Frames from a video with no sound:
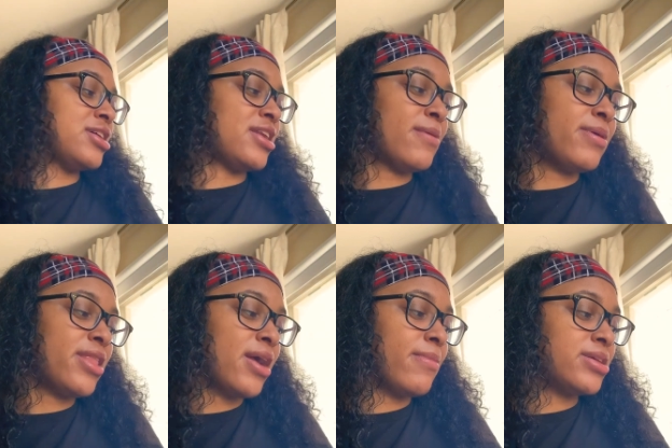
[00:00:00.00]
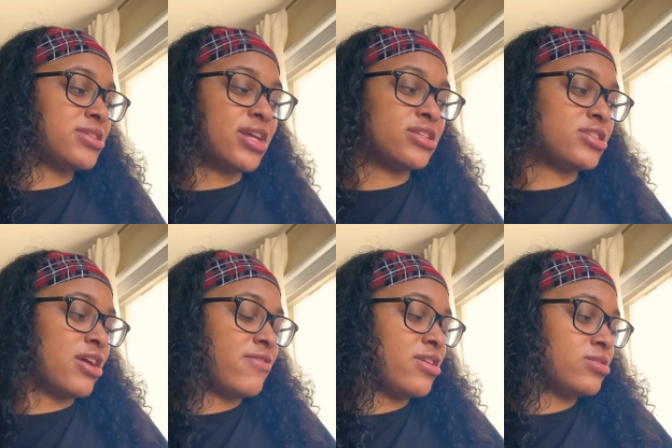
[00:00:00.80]
can I be like my
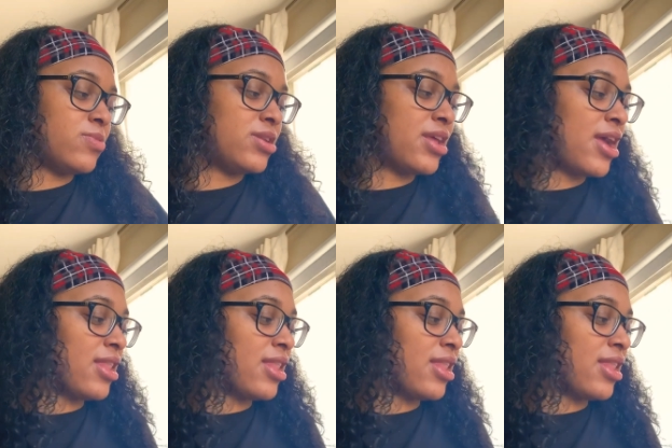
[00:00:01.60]
Sagittarius one day?